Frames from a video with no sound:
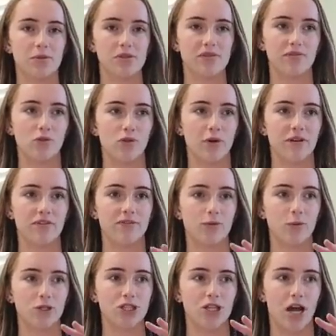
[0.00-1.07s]
on this floor, we have
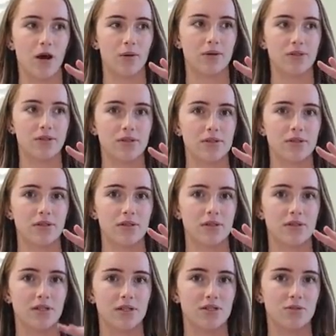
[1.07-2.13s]
four showers,
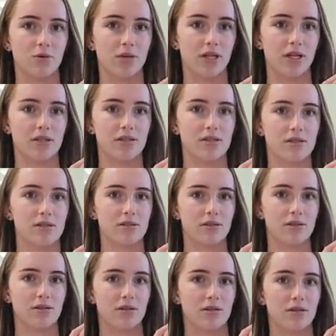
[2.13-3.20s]
six toilets,
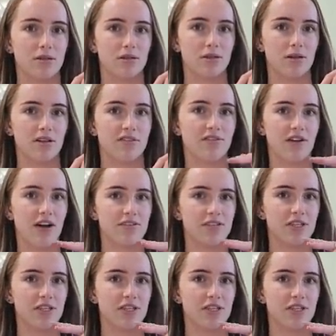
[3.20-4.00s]
and five